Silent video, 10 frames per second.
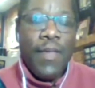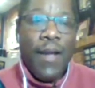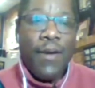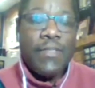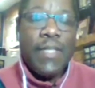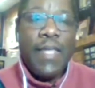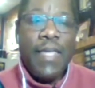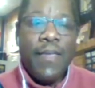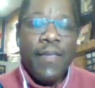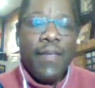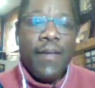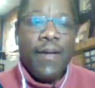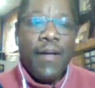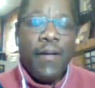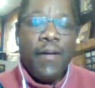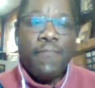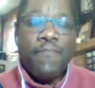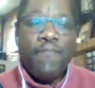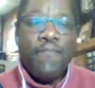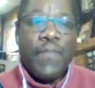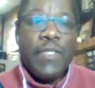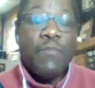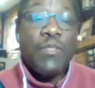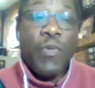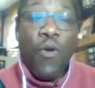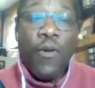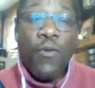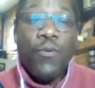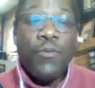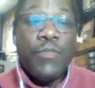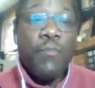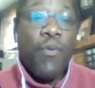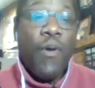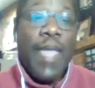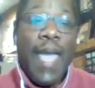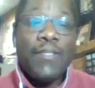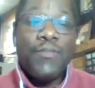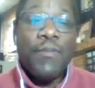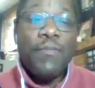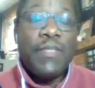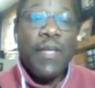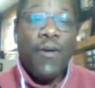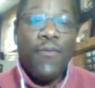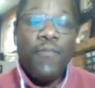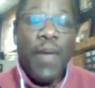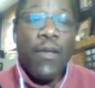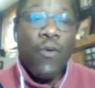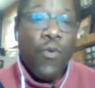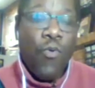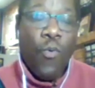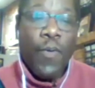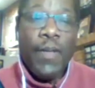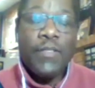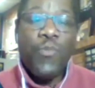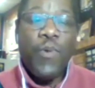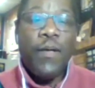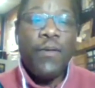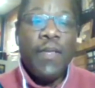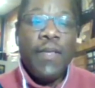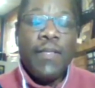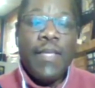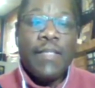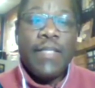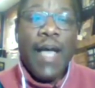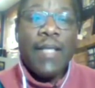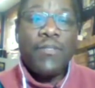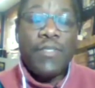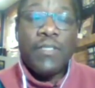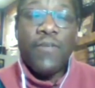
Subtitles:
city. Jim Spinarkle, who's a broadcaster himself, Mike O'Corin as well. These guys are just a